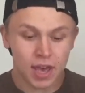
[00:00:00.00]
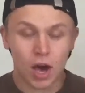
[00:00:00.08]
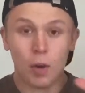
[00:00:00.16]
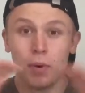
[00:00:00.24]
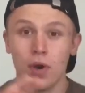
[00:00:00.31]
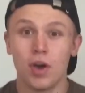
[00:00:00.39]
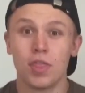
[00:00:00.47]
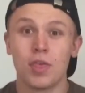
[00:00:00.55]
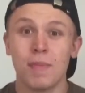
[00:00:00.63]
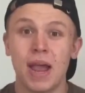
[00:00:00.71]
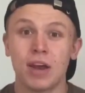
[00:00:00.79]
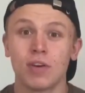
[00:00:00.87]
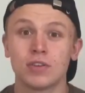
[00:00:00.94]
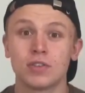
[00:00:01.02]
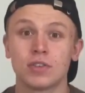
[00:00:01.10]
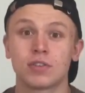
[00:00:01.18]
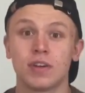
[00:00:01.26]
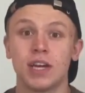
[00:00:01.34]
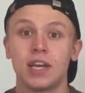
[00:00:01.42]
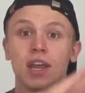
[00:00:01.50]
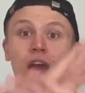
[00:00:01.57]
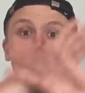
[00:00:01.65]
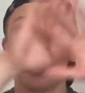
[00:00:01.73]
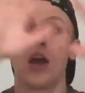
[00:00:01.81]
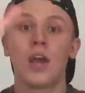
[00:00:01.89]
I'll put the macros on the
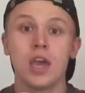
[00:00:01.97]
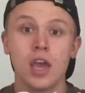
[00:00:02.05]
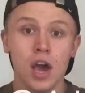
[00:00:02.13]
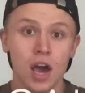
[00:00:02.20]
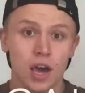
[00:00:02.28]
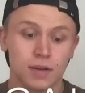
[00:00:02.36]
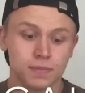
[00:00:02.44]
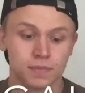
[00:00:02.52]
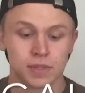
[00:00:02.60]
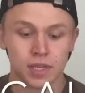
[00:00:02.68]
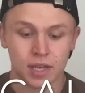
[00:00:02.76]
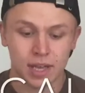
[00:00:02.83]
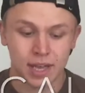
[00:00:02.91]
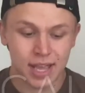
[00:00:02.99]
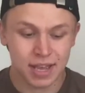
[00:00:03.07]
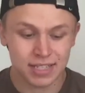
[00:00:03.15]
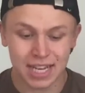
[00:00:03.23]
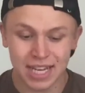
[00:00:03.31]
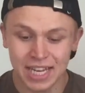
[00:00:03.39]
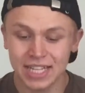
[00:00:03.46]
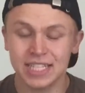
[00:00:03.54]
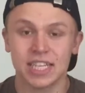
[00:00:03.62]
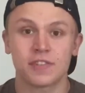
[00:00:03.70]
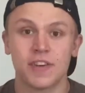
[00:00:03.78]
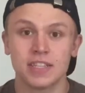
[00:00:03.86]
screen here. There's at
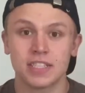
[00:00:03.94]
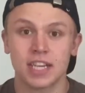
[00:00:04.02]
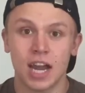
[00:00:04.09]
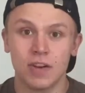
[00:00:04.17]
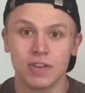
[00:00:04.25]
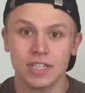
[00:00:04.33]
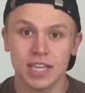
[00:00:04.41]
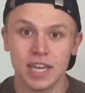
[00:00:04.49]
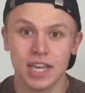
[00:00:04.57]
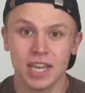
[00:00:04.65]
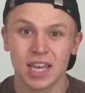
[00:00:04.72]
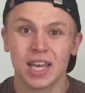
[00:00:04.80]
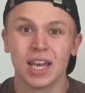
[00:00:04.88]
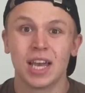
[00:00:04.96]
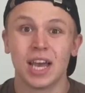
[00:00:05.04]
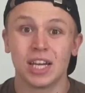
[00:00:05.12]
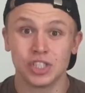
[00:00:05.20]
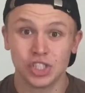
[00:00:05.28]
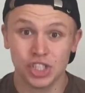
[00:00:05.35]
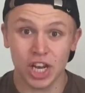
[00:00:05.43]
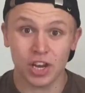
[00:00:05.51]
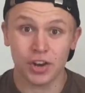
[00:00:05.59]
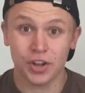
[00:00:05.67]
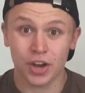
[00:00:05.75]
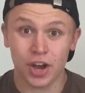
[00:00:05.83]
least 6,000 calories here, a
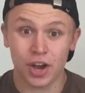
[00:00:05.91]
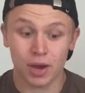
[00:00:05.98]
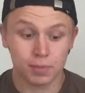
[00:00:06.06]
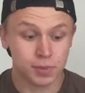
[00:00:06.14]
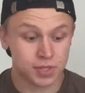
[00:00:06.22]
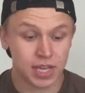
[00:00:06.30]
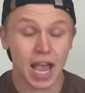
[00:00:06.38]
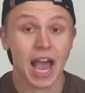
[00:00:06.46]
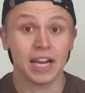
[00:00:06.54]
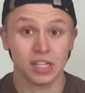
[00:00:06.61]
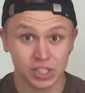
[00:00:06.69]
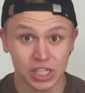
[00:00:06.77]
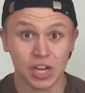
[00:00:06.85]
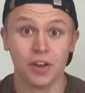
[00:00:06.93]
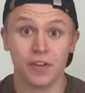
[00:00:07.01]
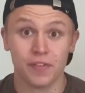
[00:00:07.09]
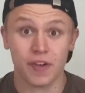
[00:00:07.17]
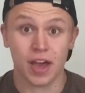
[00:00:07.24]
shitload of carbs, and a shitload of